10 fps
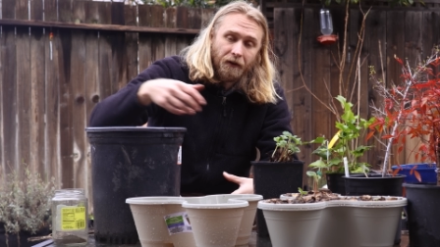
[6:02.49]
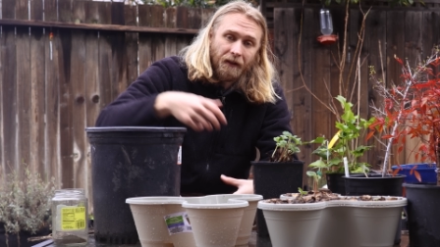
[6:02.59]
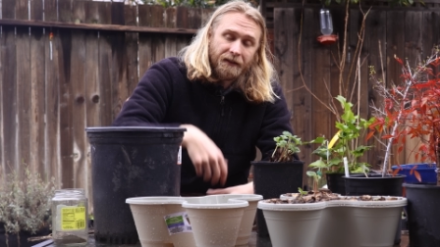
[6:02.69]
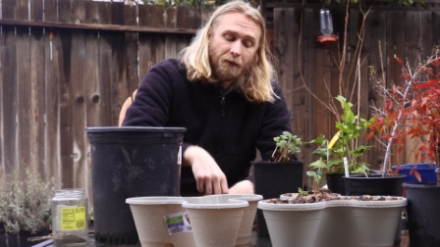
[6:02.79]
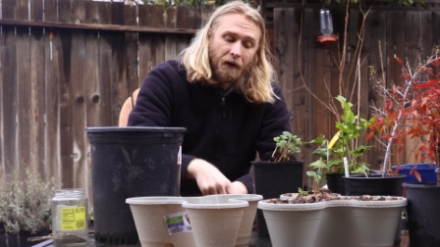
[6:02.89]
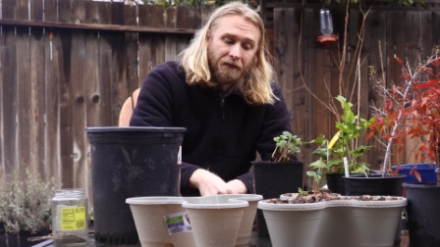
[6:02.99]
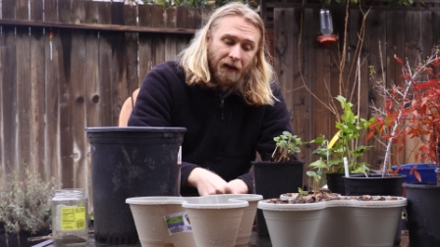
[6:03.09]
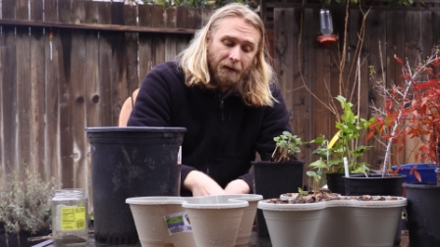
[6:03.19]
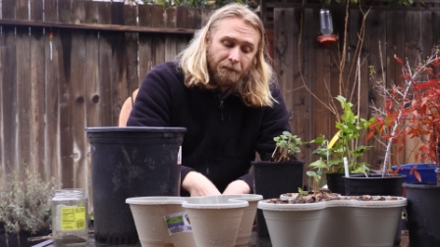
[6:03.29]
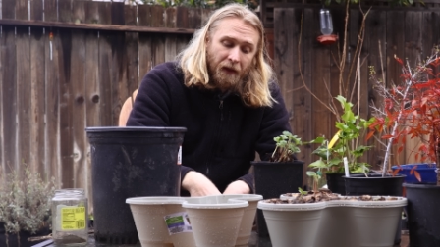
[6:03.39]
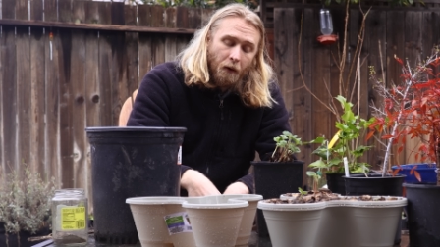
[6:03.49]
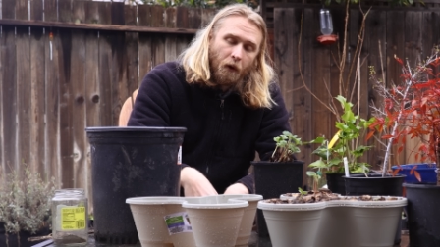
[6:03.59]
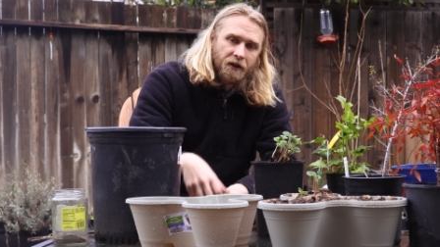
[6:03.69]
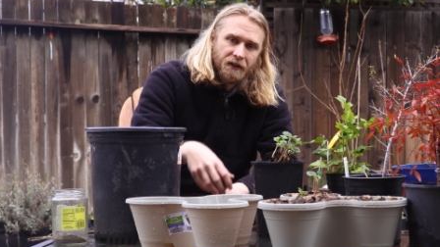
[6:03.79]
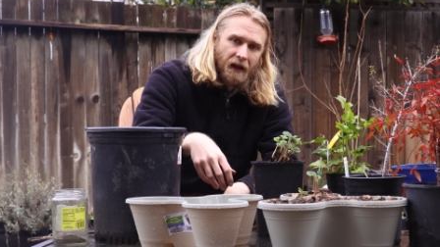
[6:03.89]
fertilizer we're giving it,
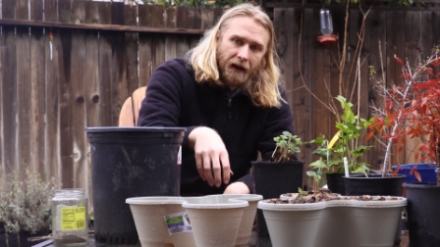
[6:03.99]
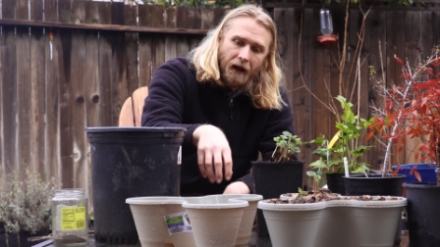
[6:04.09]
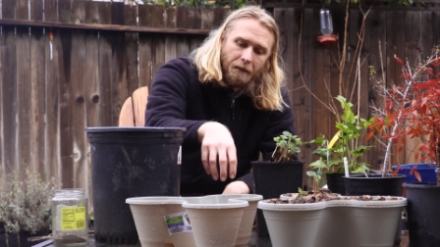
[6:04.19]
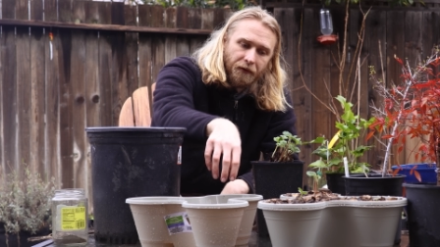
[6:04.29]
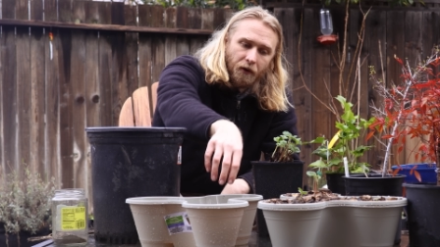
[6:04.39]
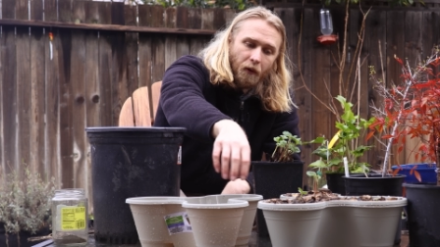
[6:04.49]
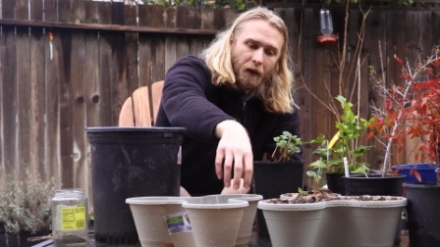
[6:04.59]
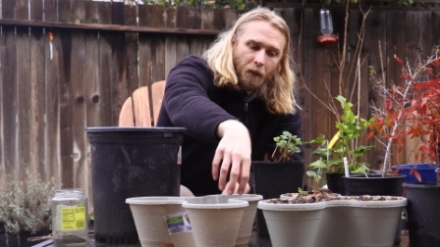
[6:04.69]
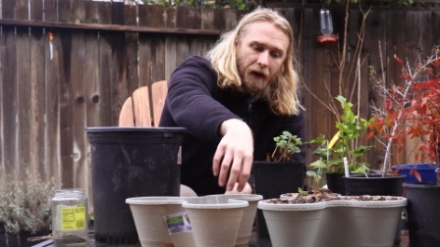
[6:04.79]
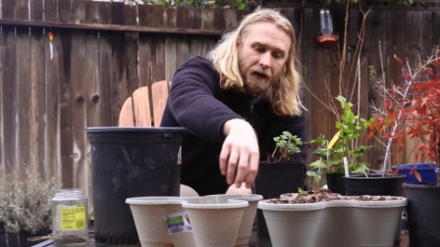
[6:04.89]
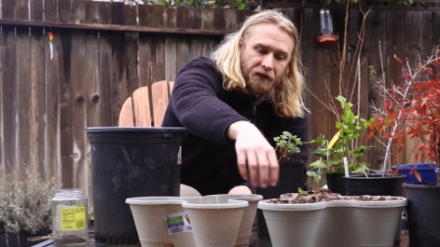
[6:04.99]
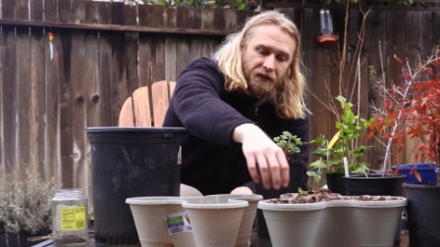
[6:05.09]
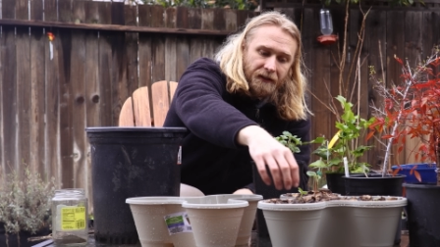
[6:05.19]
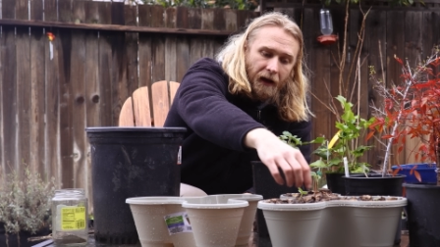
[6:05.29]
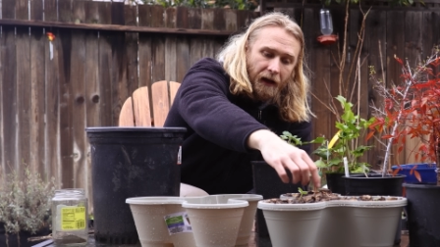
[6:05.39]
we're just gonna come through and we're gonna
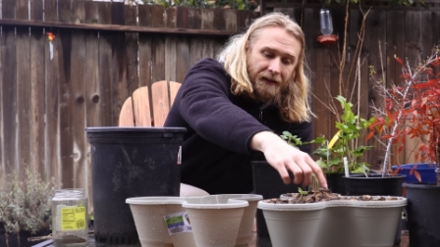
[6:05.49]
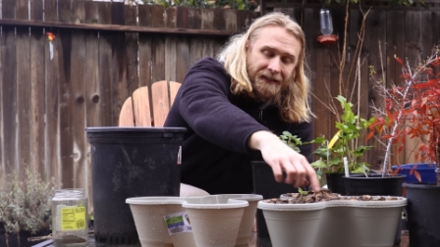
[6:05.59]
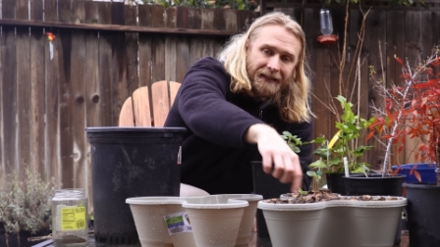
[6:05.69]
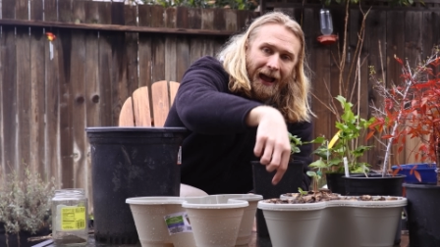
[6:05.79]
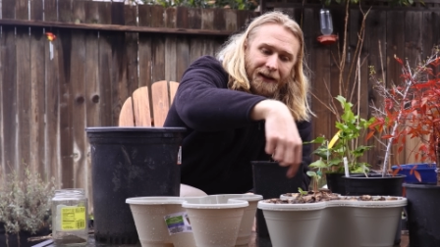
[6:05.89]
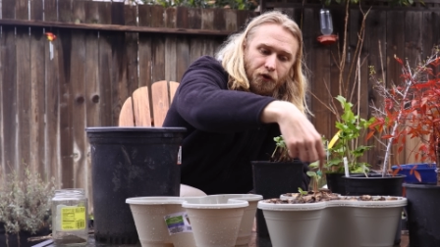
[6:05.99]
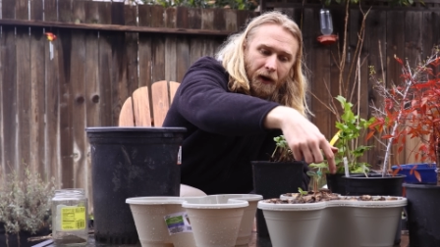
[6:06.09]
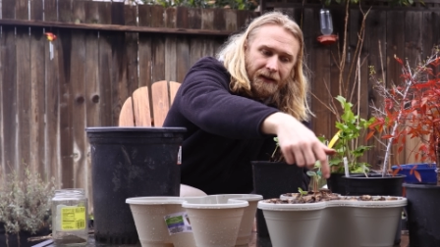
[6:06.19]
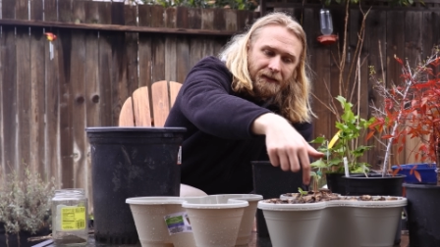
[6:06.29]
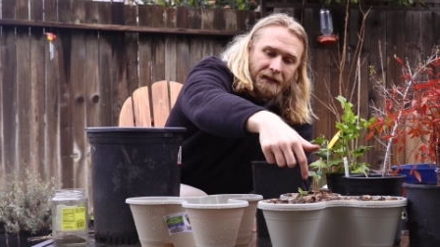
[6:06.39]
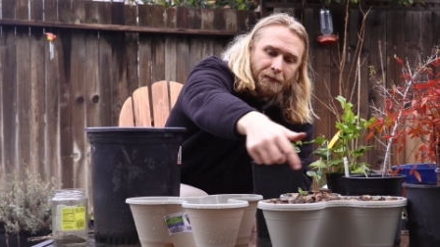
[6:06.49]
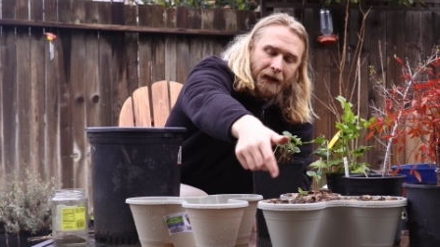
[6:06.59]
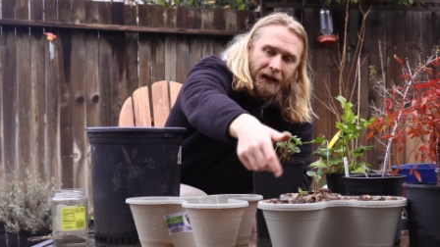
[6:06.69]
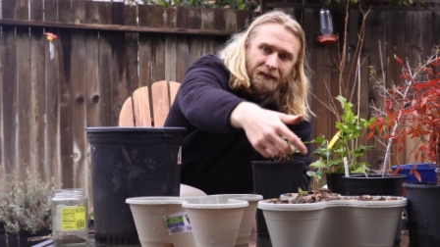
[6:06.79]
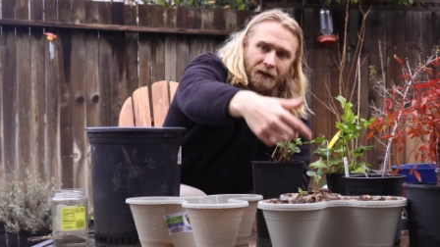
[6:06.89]
just side dress these
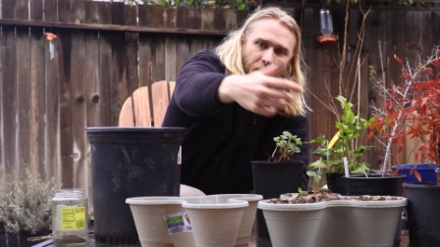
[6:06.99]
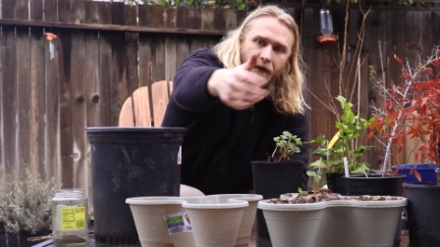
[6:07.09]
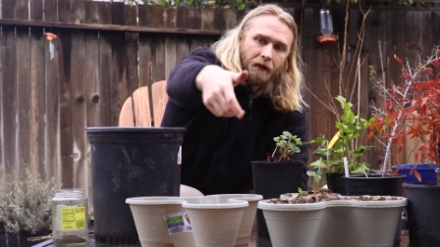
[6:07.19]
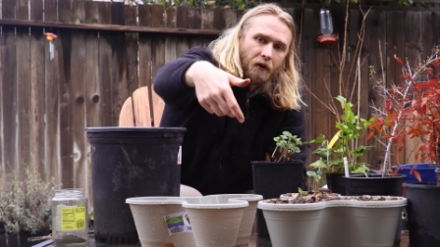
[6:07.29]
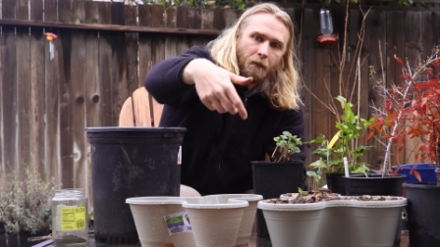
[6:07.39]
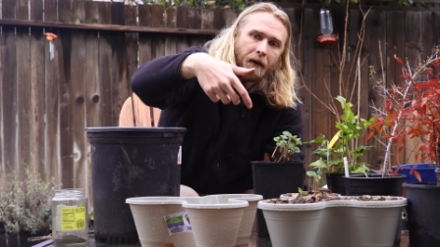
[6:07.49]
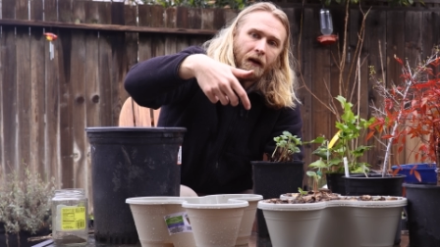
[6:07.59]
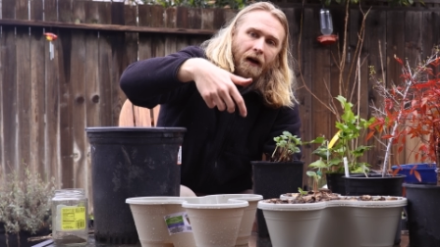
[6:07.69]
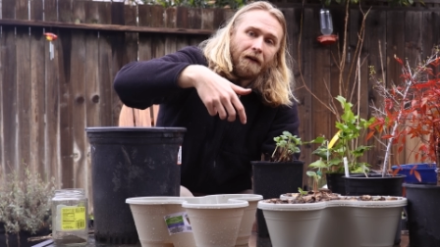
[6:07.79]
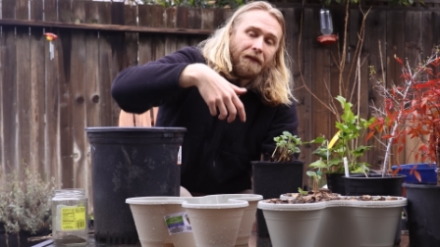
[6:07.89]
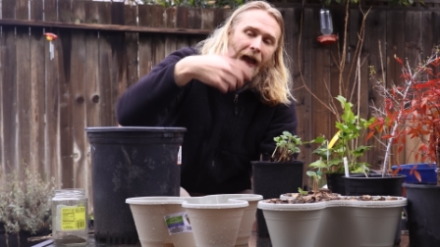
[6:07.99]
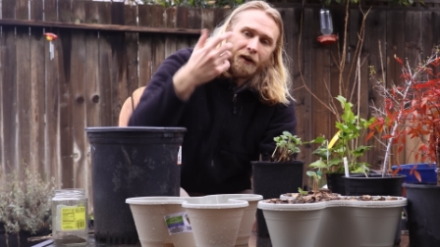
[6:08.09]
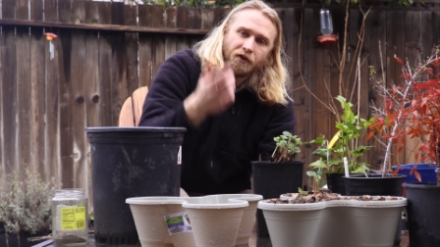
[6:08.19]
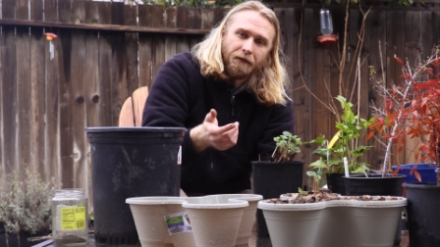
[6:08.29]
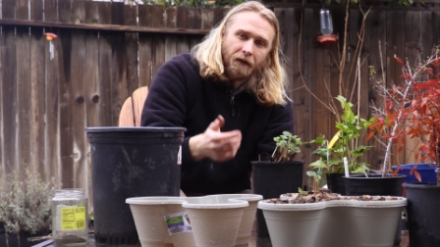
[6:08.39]
plants with a little bit of
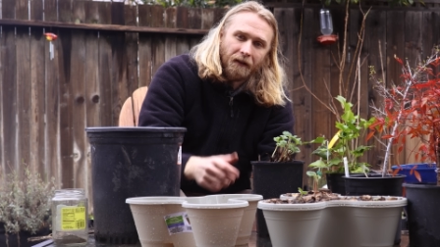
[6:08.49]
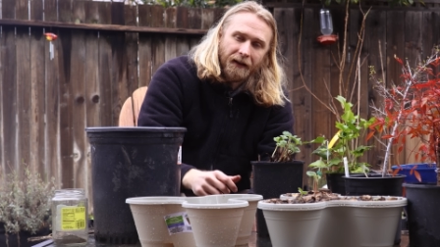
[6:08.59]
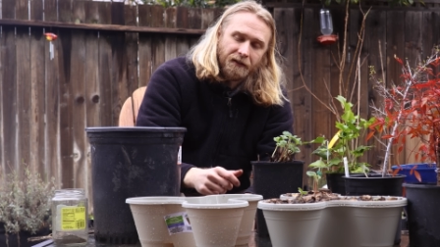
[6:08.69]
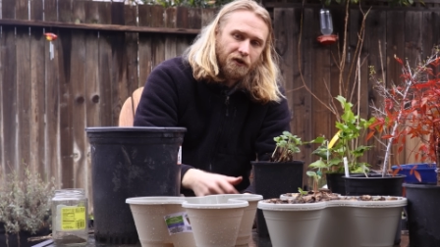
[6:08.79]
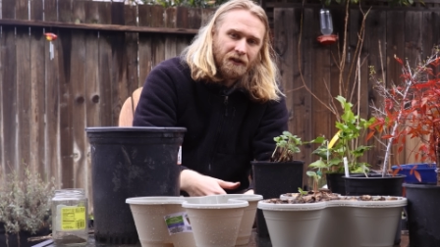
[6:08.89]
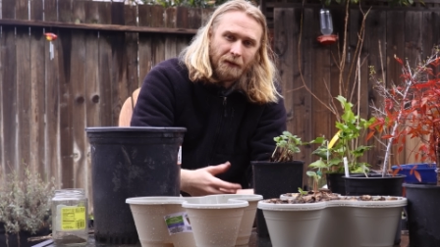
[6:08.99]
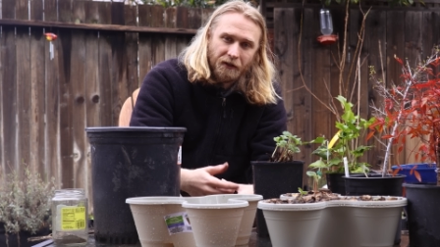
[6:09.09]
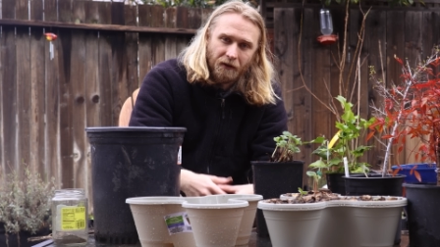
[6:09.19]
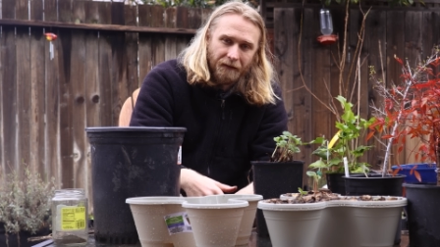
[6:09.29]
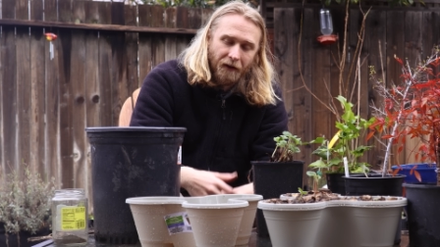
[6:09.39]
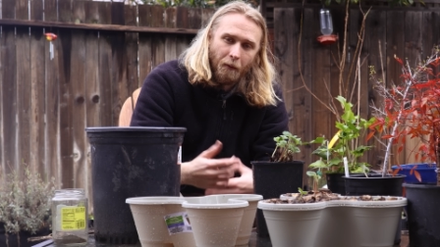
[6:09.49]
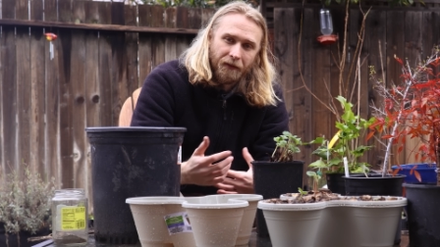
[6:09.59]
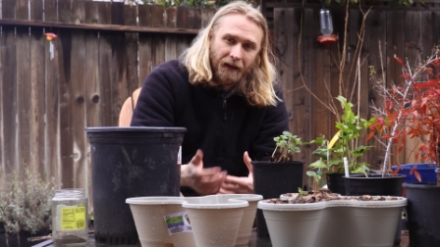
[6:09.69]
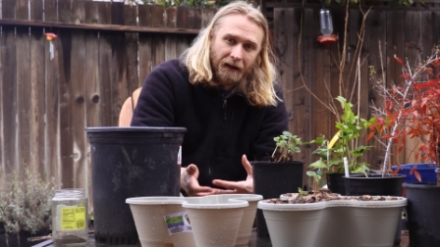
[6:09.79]
extra fertilizer just to make sure they've got what they